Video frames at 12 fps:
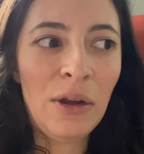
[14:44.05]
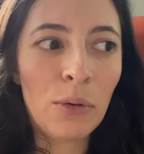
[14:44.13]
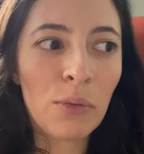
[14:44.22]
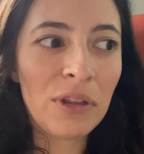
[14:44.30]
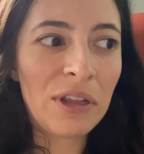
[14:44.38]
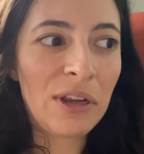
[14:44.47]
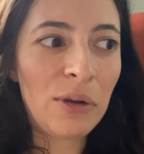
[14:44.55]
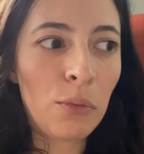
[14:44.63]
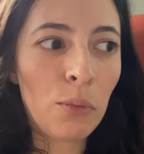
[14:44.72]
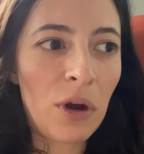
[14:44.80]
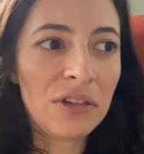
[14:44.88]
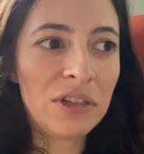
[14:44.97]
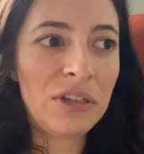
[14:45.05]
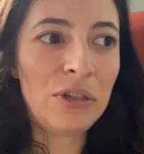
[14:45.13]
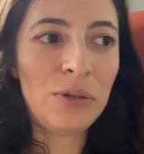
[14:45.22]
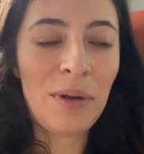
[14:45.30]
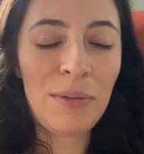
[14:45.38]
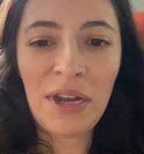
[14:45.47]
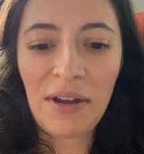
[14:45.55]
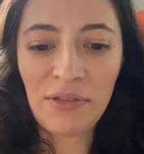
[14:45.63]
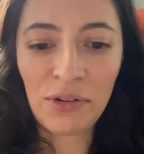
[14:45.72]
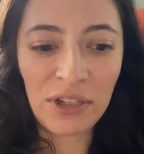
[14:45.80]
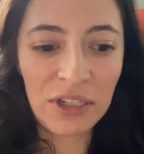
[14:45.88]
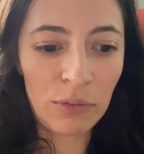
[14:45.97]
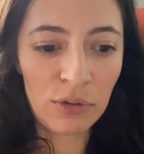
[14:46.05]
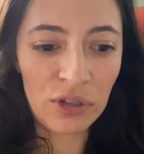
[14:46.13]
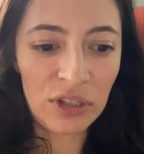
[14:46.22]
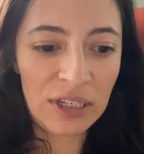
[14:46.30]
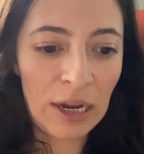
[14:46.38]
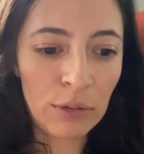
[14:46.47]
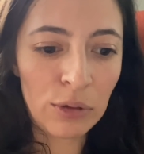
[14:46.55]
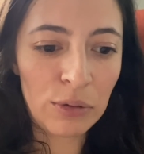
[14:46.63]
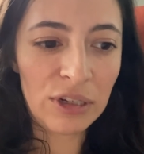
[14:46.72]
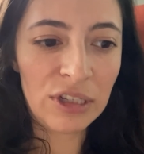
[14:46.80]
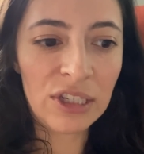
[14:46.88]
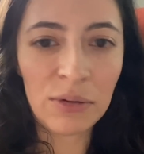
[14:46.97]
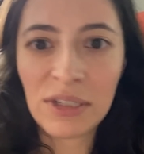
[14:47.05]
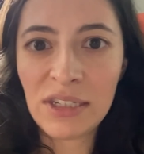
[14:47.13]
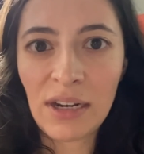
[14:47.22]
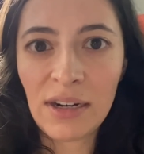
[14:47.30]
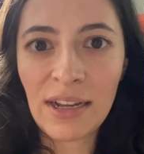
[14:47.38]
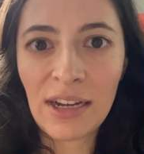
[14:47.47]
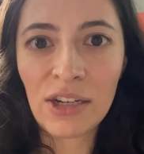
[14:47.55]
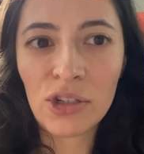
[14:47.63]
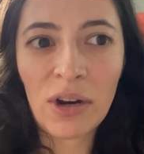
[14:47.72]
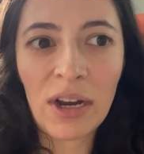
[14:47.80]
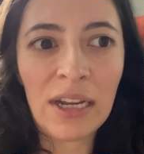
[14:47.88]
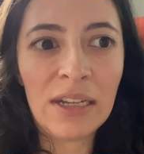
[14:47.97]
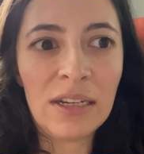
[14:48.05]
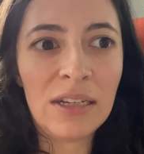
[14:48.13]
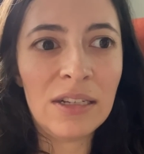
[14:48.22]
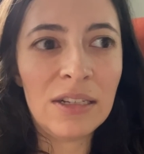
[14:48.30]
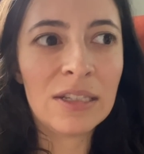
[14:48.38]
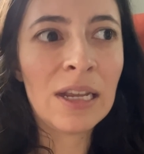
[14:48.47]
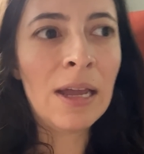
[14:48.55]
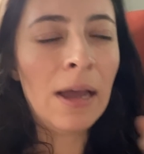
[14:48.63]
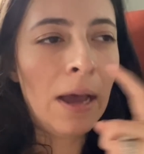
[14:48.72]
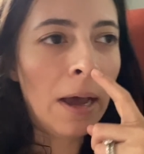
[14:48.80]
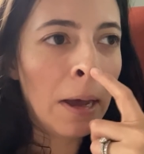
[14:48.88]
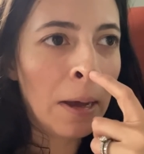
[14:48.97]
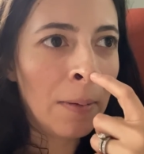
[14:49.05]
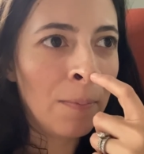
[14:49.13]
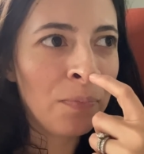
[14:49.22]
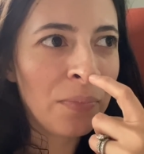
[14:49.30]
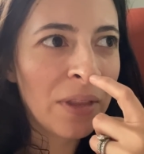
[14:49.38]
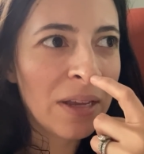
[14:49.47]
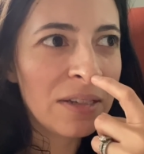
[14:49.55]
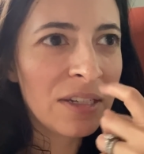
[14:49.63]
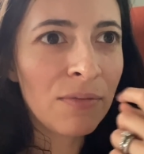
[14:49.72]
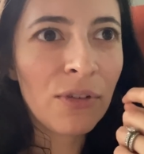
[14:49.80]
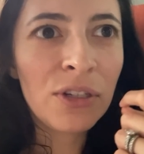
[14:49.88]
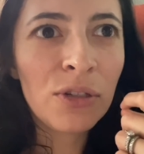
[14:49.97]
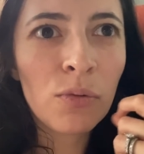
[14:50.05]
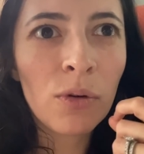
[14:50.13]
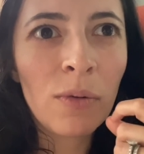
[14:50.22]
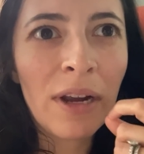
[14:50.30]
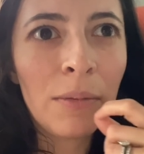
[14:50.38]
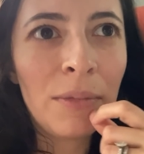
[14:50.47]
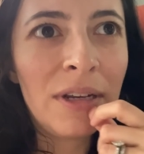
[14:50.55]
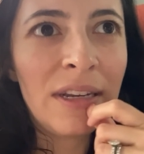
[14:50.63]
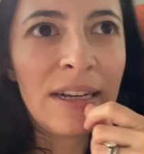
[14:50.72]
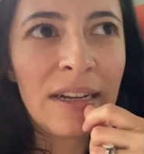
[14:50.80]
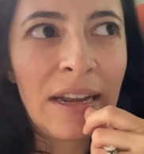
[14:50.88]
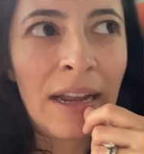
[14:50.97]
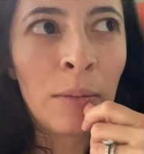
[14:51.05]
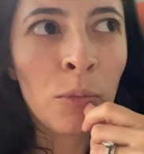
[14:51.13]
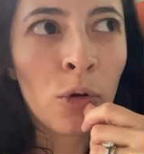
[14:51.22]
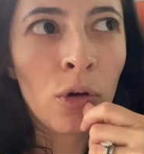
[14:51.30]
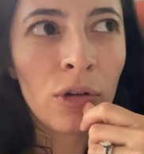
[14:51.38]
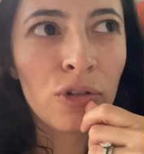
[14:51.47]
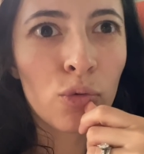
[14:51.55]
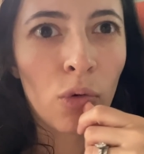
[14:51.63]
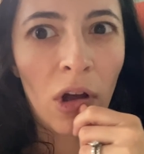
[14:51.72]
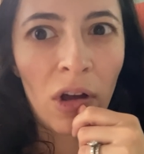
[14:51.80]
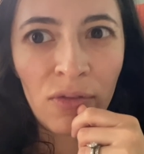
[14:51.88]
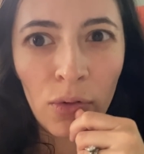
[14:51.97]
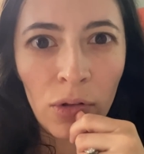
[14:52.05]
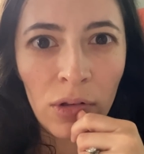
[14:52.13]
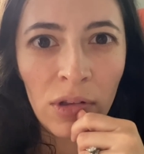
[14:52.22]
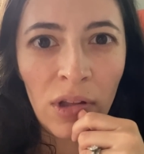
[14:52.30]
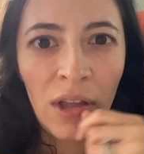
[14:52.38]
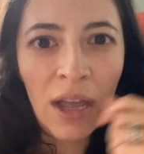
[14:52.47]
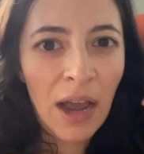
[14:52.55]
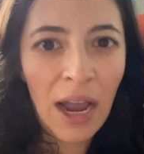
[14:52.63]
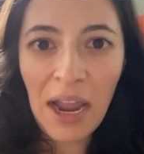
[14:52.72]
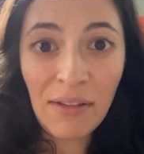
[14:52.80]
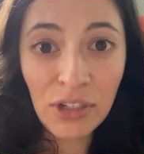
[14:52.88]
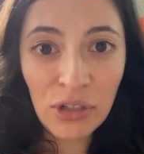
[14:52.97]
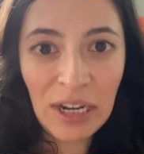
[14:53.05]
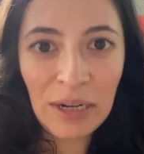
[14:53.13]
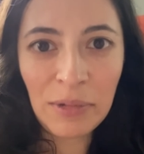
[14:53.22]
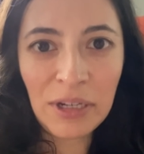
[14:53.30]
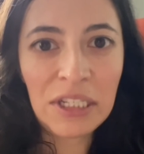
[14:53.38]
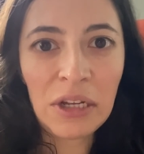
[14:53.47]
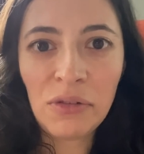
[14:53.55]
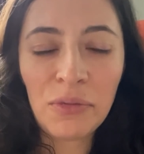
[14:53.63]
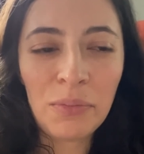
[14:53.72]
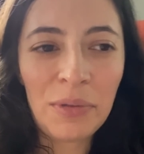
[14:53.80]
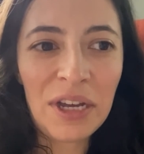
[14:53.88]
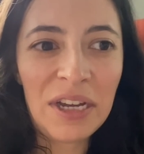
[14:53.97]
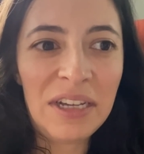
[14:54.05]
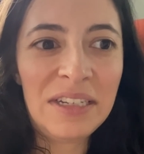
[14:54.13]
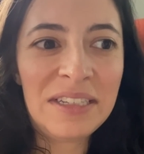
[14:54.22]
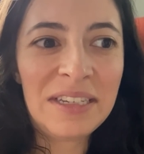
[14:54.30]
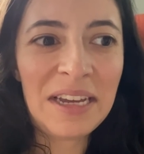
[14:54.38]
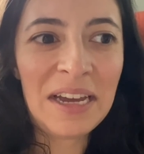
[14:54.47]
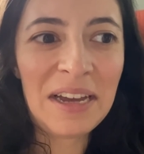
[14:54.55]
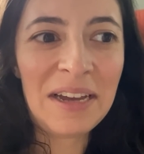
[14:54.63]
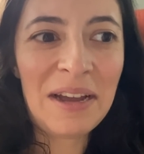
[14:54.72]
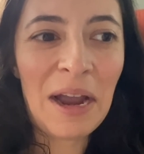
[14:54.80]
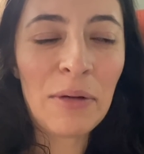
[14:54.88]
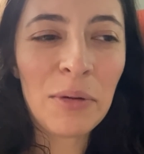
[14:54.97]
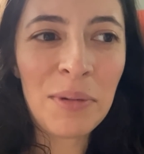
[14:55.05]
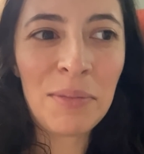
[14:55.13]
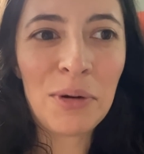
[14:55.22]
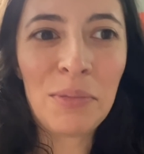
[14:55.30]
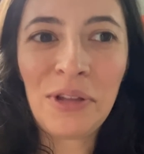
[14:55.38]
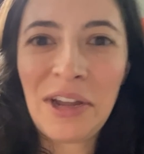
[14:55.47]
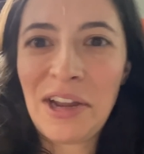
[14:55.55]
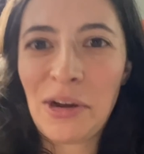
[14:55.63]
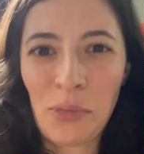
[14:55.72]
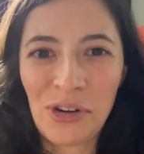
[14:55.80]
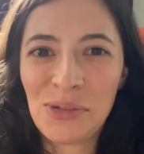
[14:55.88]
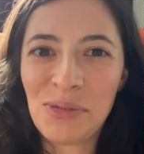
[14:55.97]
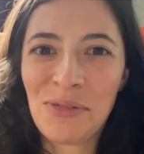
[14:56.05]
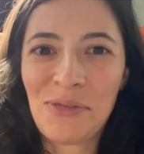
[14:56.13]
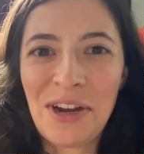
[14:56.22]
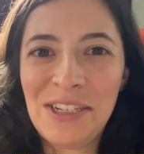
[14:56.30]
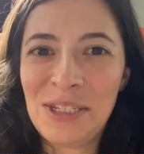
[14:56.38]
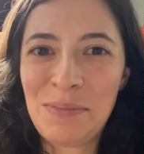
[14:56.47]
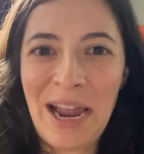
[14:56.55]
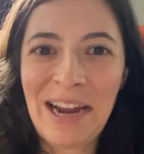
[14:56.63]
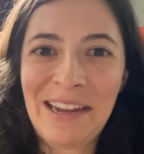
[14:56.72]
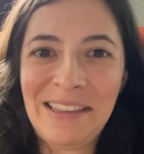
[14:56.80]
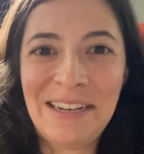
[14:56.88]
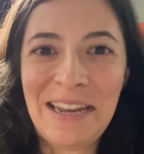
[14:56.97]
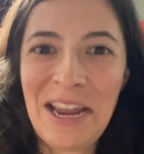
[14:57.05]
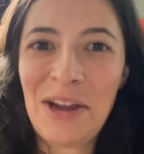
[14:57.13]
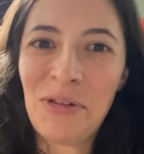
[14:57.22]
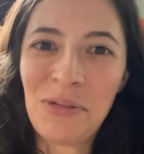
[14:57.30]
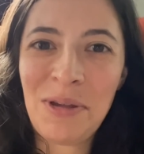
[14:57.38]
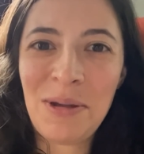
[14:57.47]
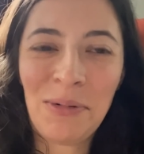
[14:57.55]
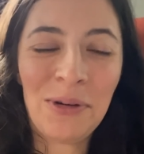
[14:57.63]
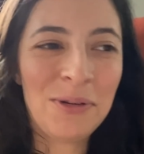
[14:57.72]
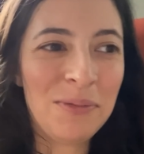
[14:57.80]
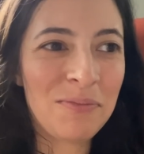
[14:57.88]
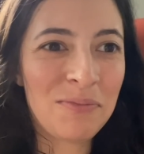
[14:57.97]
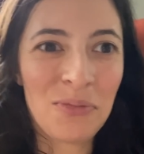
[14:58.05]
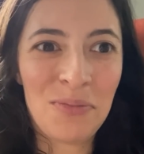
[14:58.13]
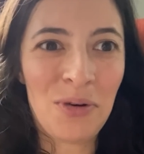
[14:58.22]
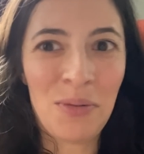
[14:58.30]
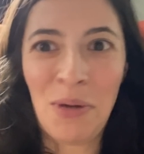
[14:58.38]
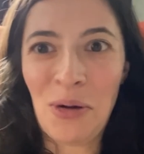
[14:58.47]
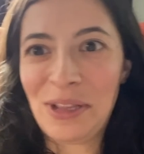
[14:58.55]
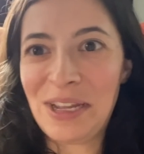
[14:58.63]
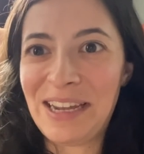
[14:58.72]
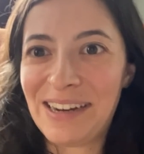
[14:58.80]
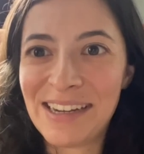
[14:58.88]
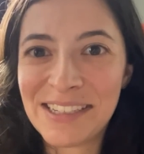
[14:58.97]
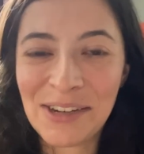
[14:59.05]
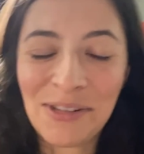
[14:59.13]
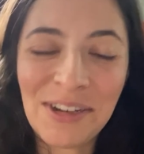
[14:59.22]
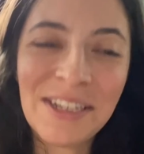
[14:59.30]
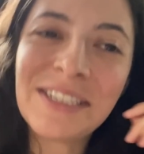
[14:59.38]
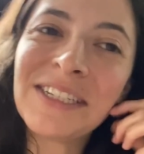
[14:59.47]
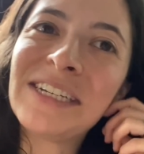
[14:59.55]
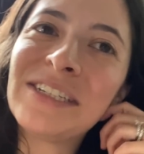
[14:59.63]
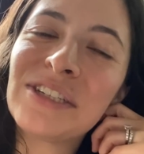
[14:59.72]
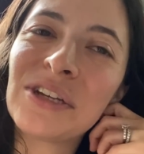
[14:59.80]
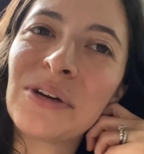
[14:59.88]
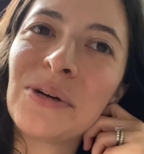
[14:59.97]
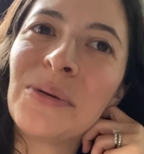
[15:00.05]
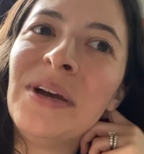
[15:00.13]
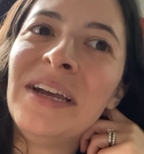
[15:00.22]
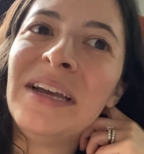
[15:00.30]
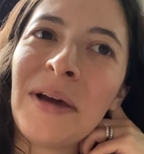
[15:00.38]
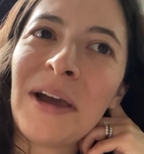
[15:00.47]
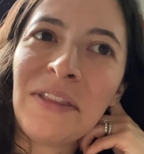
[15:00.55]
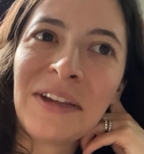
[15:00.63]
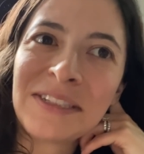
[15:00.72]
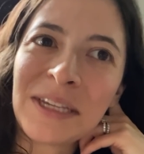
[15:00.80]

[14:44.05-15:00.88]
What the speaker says: really want to do, maybe after this I will just download it so it's done and I can try it, is Some friends were recommending a game called Drawful. I haven't tried it myself, but I remember playing Words with Friends back in the day with people remotely and asynchronously. So I think